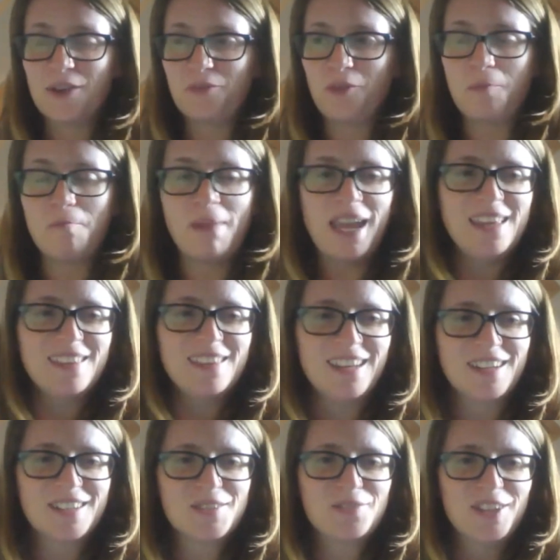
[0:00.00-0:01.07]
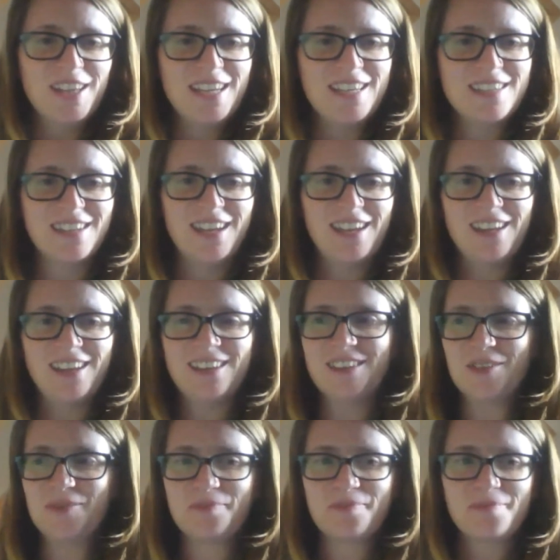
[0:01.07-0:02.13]
That's it from me. Thanks for
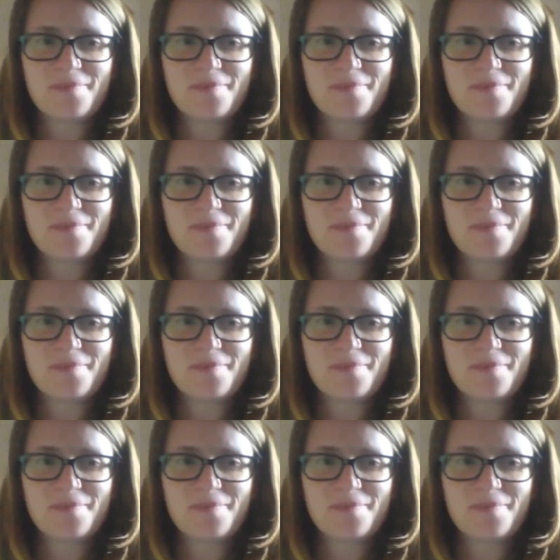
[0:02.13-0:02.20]
listening.